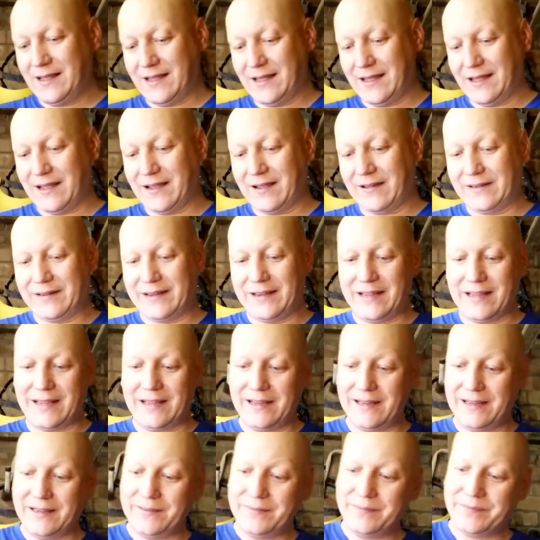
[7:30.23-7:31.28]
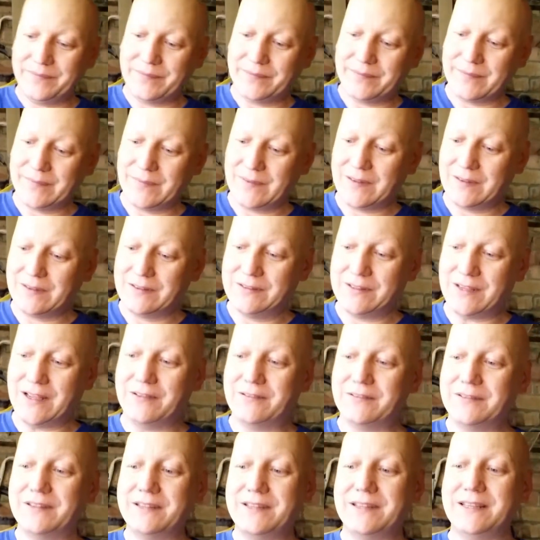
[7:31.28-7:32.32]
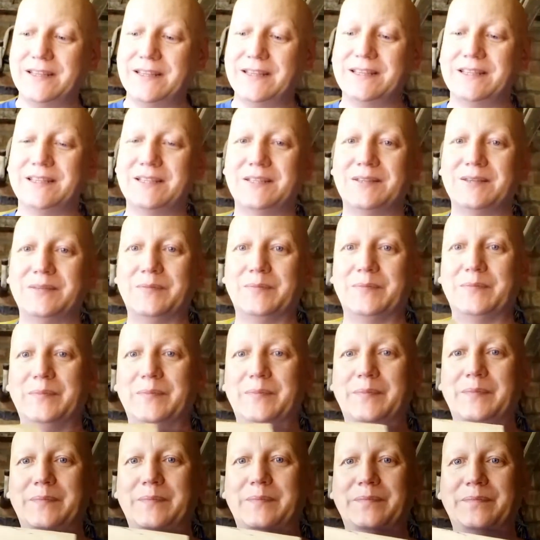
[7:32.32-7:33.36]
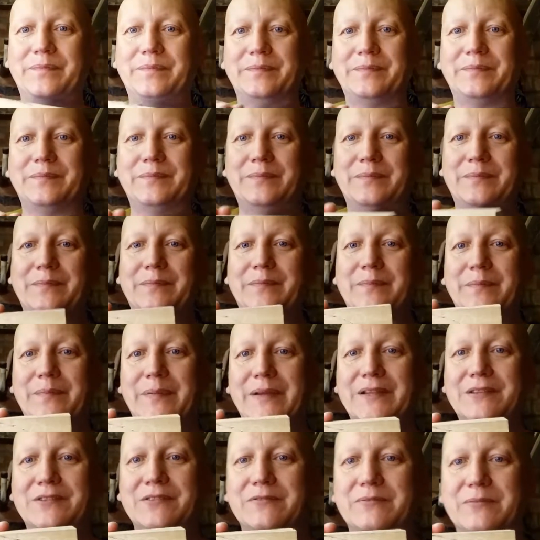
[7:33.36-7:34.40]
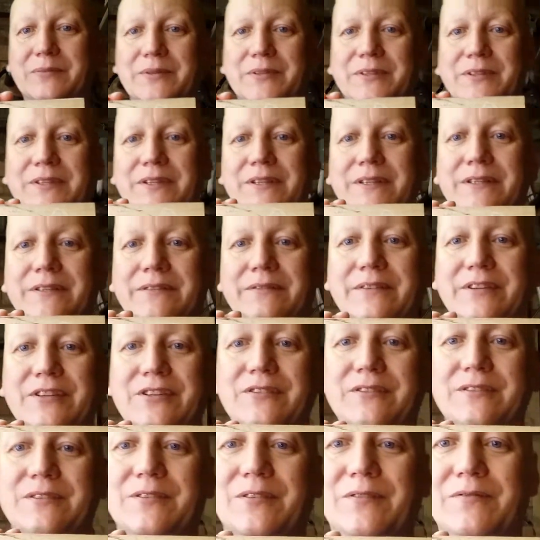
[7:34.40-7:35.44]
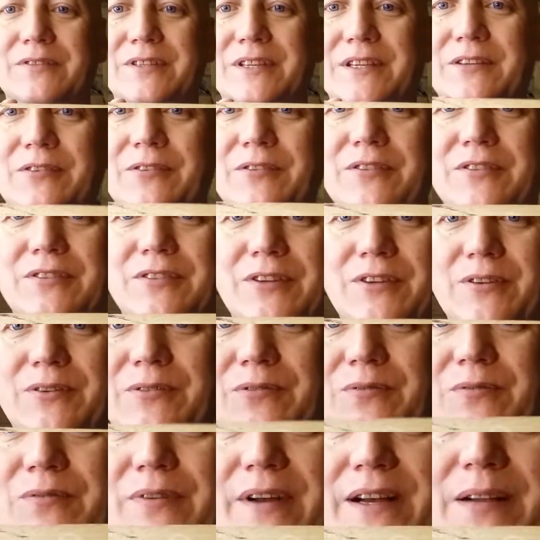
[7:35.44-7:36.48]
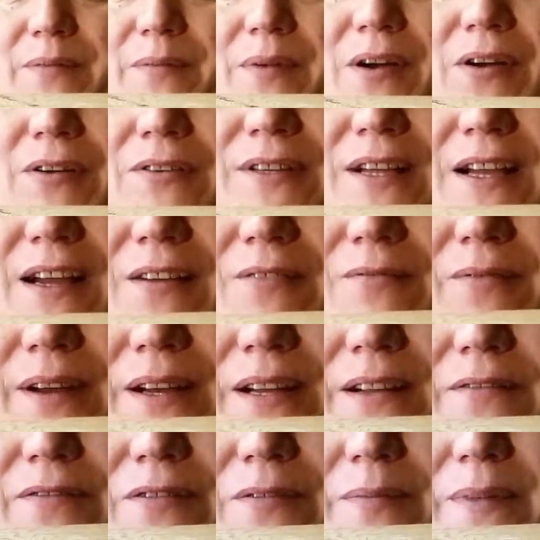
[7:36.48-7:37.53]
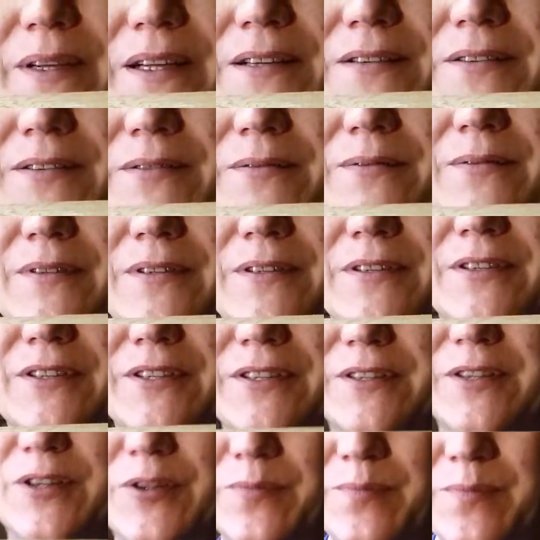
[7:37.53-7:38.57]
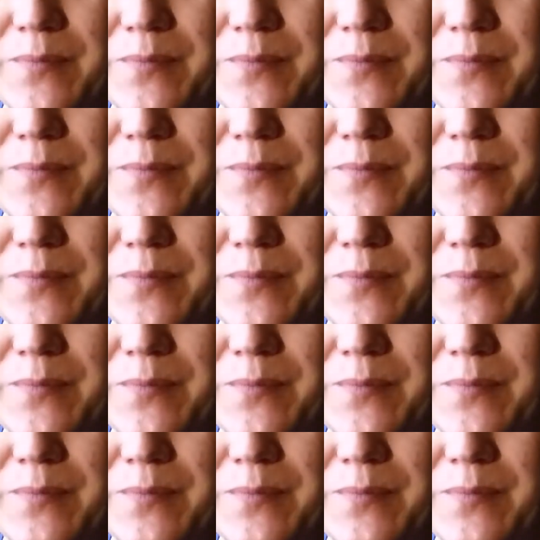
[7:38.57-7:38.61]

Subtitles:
Okay, so this piece of wood, which has obviously got the circle already marked out, ready for me to watch. You